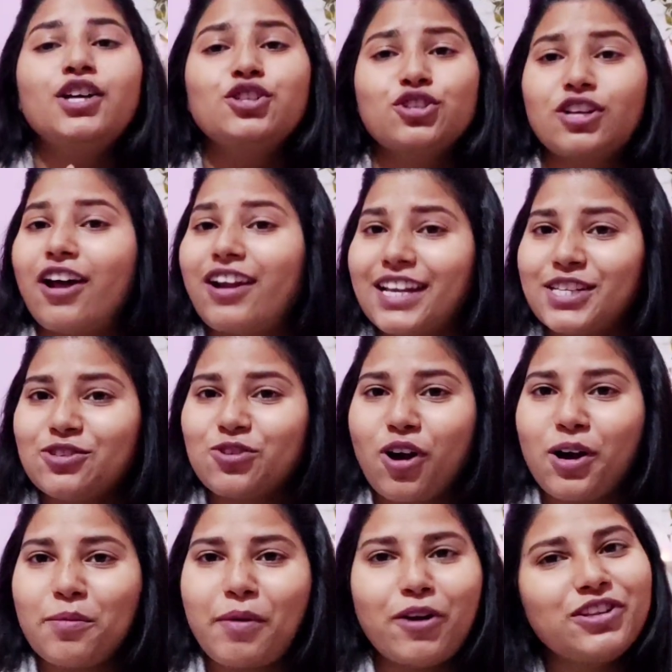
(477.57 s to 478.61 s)
So now let's
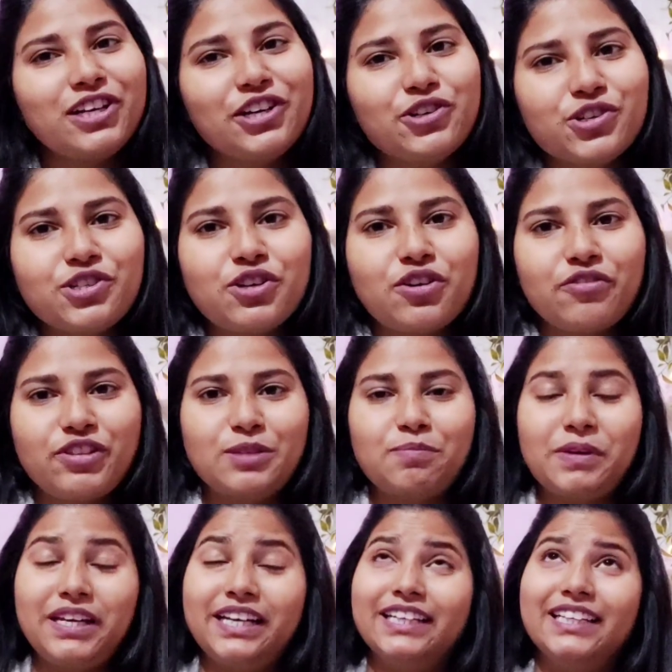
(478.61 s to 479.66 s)
talk about the literature of this
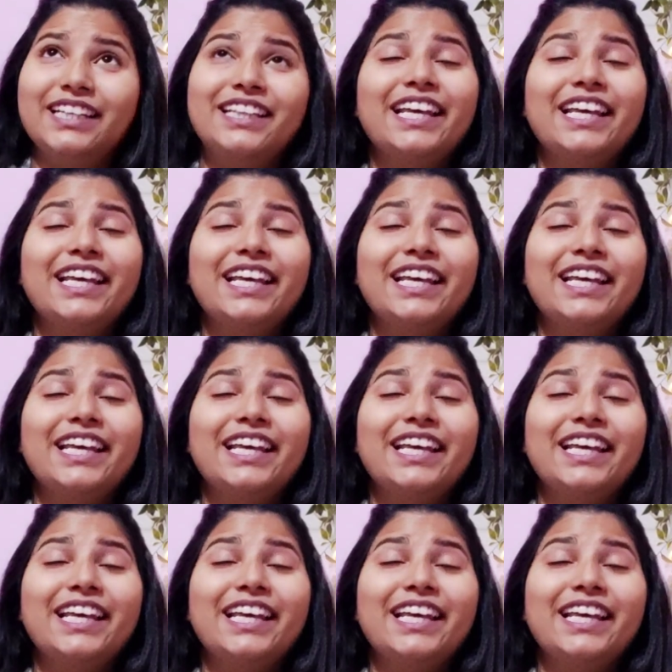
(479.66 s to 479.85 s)
period. The